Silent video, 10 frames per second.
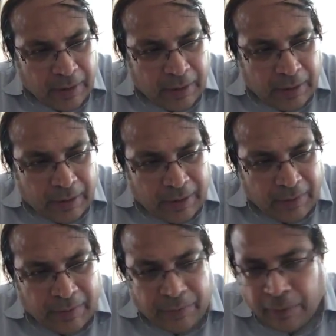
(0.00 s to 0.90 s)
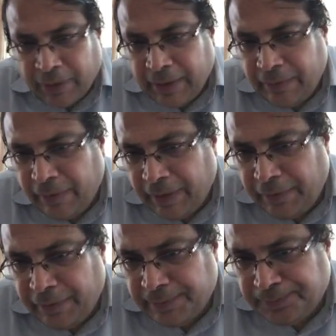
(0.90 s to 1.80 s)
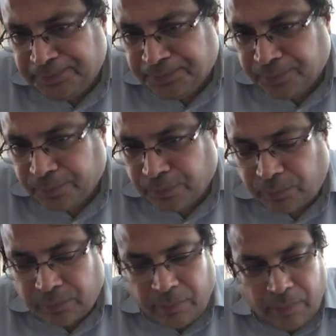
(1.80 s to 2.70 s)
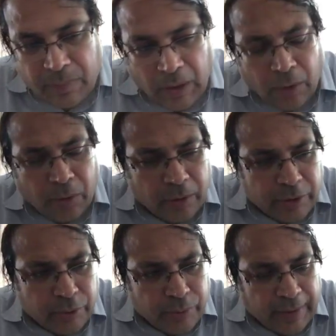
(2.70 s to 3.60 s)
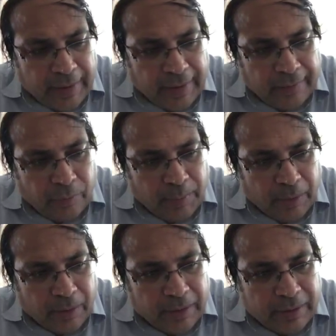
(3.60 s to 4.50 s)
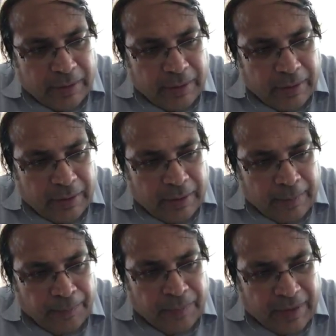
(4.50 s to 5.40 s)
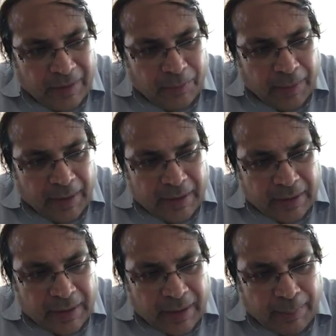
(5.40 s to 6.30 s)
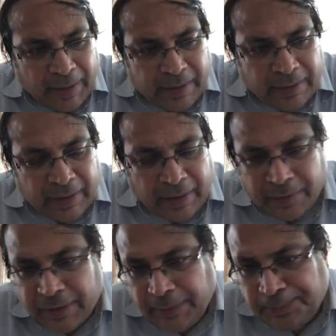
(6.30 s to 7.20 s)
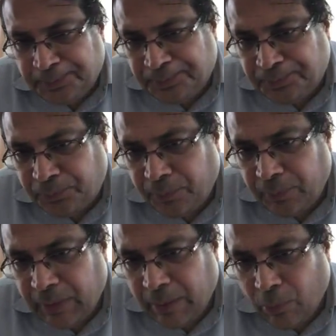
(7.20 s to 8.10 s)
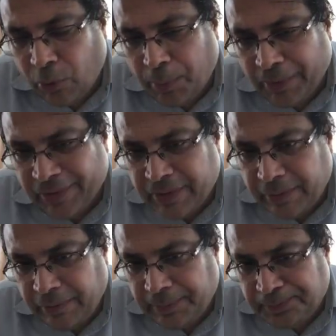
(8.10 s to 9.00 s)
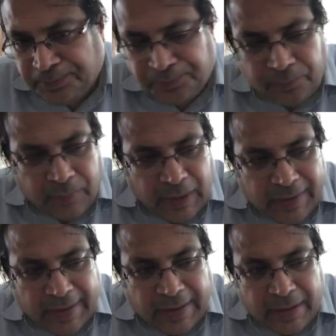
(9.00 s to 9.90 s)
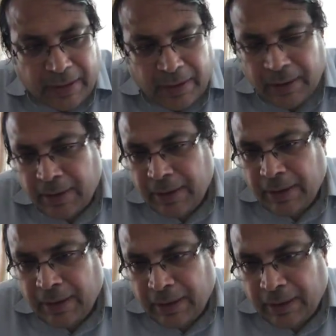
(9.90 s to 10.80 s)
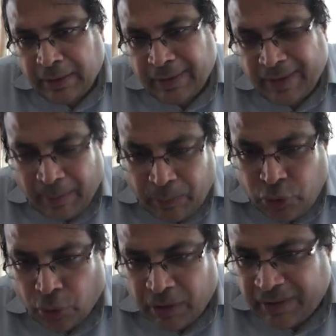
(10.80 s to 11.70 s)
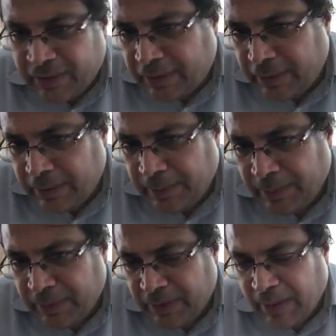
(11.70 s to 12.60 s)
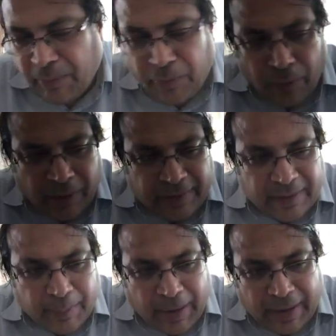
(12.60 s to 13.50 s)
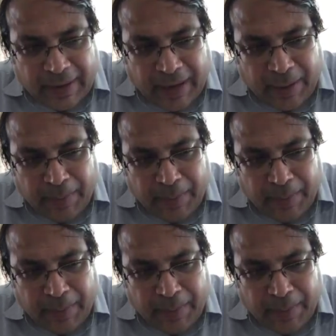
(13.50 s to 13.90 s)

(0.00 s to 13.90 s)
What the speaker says: 11:45 or quarter to 12, as you may call it. Things may get a little better thereafter, more positive. Yet, some jolts, some falls in the market can